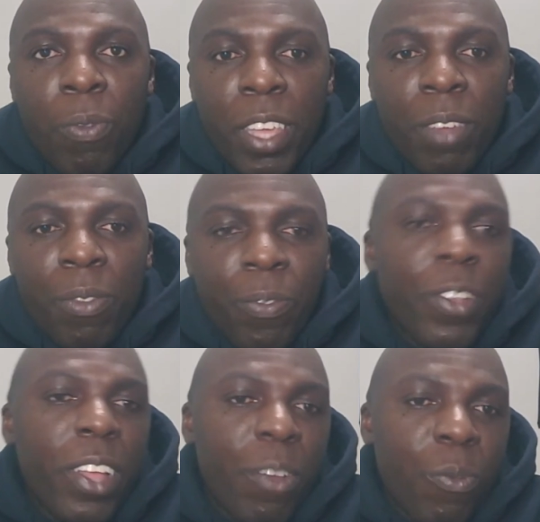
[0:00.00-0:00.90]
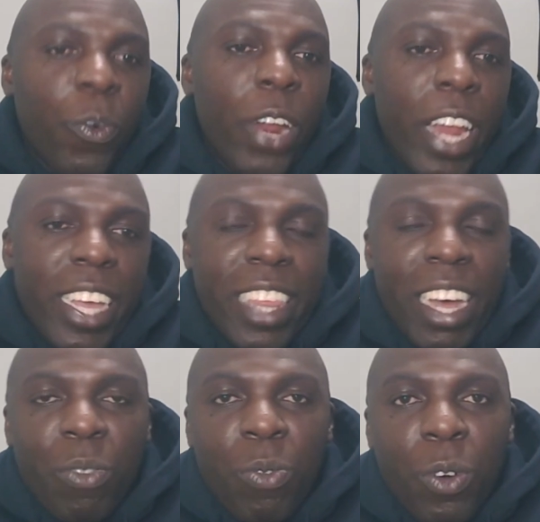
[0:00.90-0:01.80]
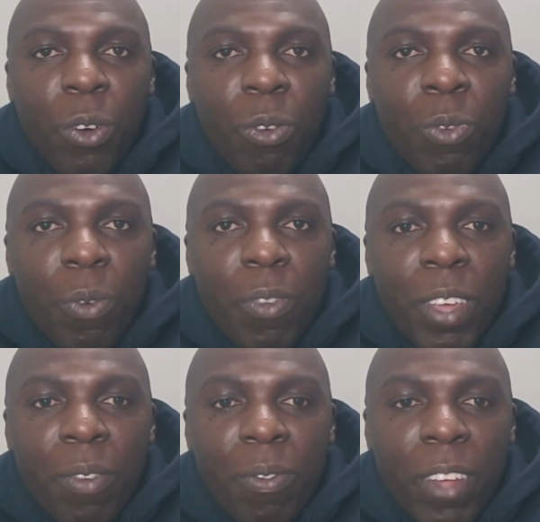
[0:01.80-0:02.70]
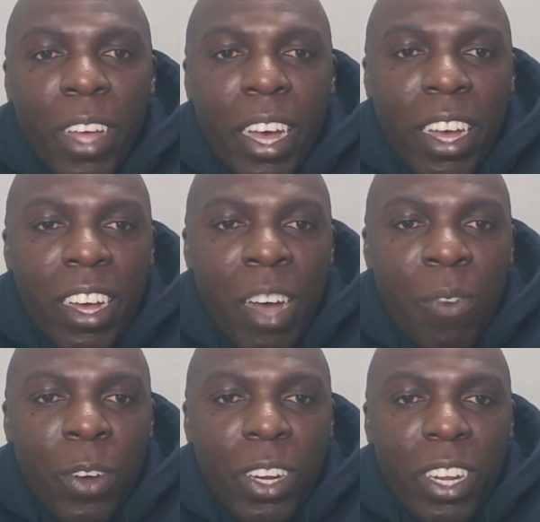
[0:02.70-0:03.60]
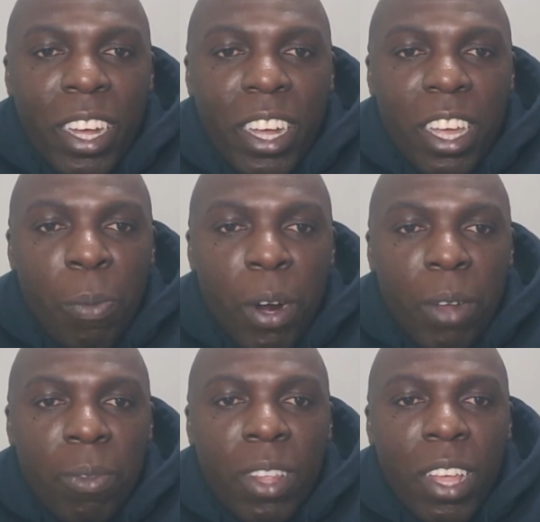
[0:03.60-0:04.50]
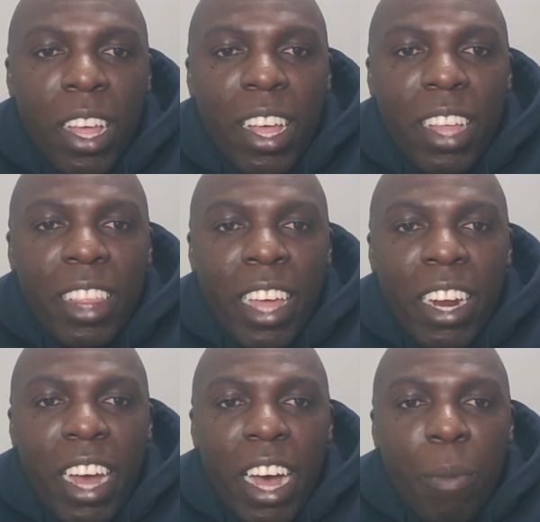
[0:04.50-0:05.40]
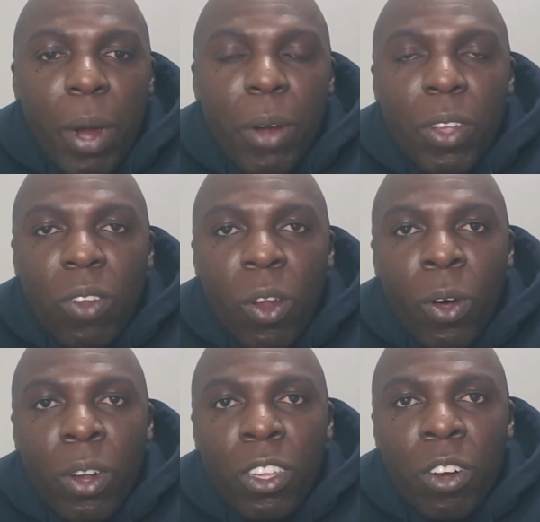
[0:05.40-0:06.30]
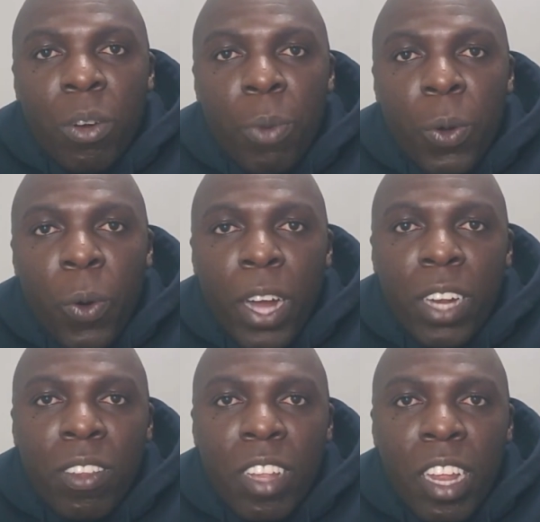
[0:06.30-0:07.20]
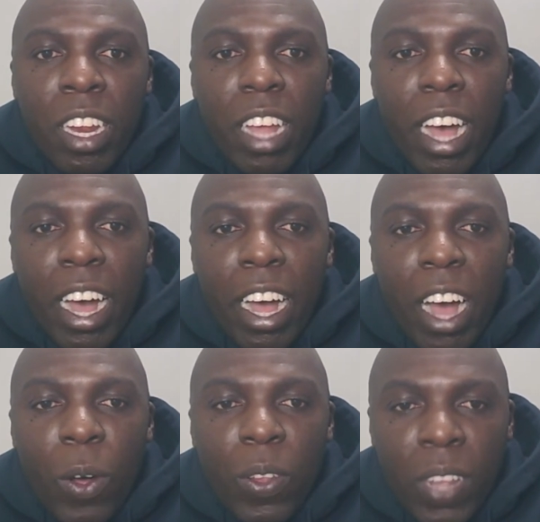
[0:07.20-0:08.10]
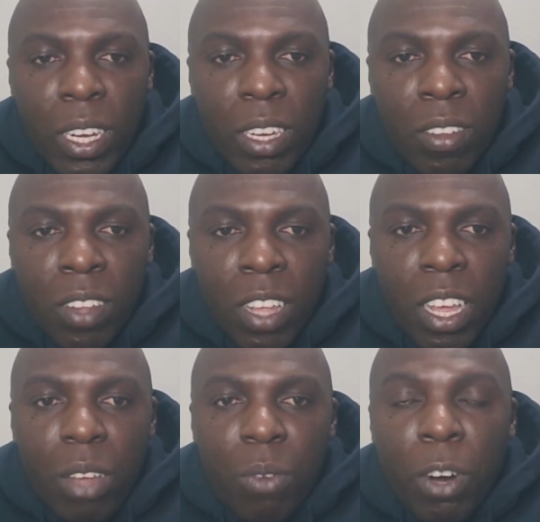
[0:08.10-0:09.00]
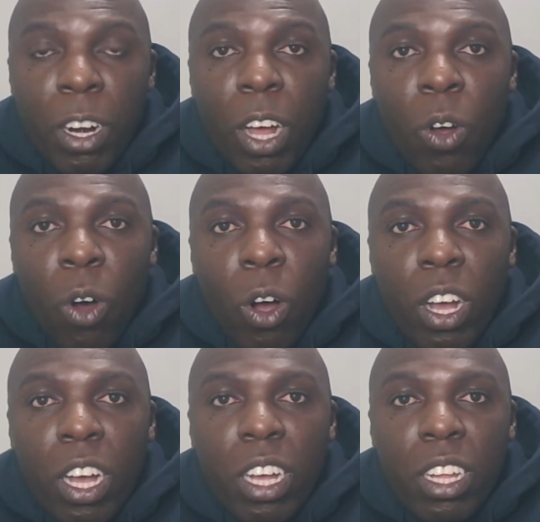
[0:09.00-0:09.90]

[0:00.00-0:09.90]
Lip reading: him, more like that from him. Come on, Abrams. Then Marius Lowe and Jeremy Ward still our centers. Werner Koch